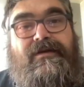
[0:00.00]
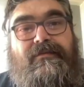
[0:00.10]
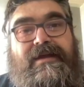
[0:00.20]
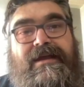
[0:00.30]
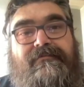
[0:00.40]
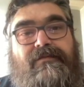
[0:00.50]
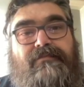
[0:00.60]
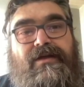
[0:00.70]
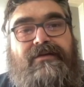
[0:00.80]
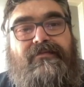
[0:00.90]
here we have the
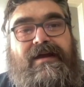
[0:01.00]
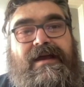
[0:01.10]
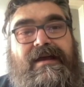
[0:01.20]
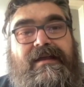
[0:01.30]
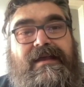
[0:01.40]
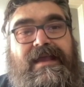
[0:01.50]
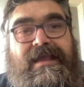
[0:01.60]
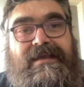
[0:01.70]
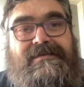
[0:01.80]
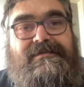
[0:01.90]
Blood Rag
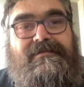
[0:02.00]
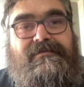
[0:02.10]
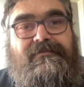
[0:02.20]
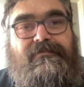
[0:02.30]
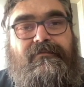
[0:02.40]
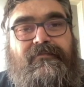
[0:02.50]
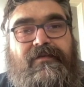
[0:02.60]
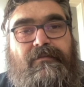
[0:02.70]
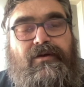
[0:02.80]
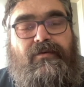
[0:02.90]
8 from
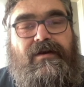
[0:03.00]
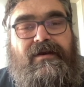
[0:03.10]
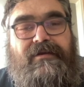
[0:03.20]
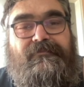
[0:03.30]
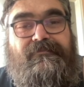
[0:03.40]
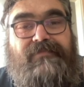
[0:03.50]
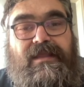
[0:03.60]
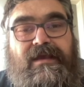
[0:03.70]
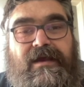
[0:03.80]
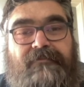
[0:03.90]
February.
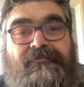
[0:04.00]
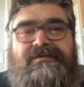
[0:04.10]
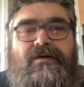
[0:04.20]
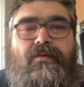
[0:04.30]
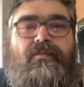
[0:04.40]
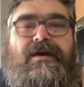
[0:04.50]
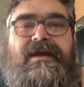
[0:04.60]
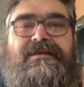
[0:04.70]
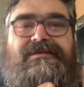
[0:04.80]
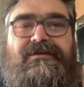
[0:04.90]
Okay, so what I
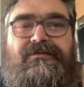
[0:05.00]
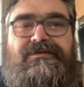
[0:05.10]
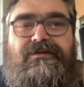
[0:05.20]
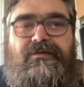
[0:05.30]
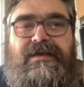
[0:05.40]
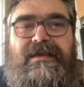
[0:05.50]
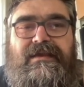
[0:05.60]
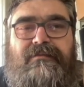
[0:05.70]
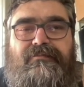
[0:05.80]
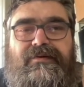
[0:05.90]
do to
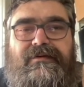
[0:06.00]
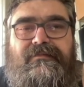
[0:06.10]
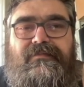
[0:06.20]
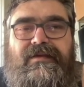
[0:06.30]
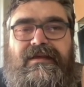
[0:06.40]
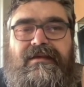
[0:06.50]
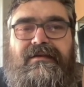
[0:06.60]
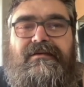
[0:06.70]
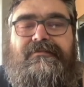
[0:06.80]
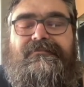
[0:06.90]
keep
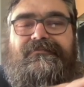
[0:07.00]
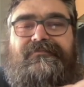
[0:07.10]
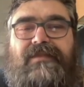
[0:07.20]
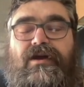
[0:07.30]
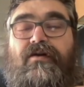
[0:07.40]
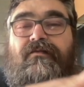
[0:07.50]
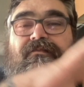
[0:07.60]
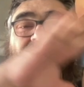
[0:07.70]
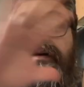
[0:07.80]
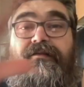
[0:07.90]
the
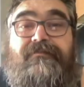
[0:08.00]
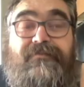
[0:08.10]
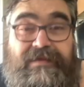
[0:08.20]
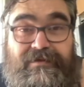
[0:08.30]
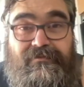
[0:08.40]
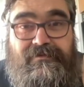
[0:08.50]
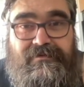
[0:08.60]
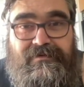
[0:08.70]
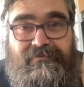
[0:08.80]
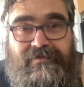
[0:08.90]
overall feel
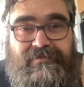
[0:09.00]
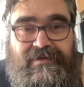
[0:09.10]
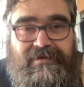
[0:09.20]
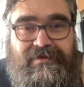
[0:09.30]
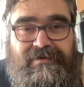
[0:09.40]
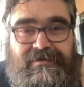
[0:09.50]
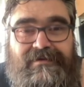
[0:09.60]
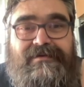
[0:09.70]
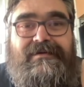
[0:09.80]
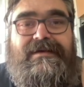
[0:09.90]
of everything
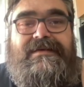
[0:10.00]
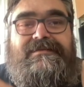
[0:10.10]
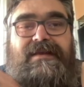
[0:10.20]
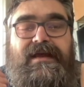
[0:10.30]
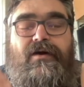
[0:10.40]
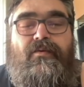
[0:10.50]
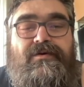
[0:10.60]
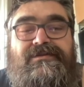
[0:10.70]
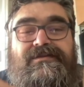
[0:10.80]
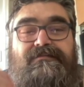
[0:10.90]
is that I
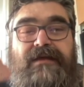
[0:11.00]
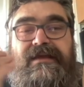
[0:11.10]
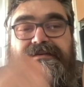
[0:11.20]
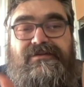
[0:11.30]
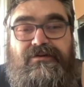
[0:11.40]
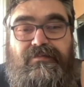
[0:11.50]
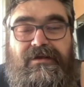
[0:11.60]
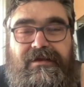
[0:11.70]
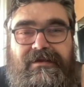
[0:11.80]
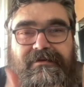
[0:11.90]
always just make a
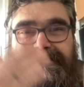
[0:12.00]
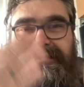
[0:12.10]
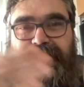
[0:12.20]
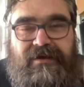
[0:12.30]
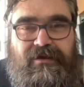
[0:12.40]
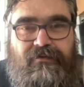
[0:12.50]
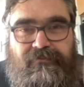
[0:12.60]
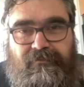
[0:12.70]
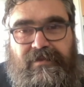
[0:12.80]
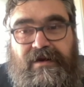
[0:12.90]
duplicate and then go
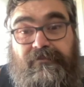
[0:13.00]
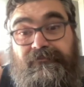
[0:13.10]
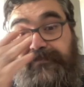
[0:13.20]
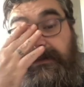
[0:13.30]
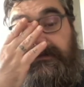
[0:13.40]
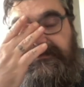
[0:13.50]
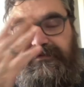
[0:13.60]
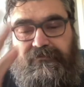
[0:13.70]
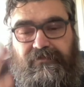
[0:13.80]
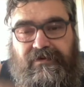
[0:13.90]
from there.
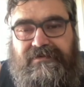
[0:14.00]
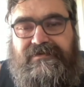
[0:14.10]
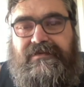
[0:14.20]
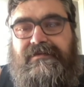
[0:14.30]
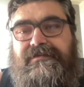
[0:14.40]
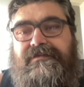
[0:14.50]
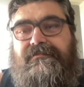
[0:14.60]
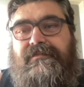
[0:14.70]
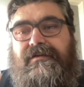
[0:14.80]
So for instance,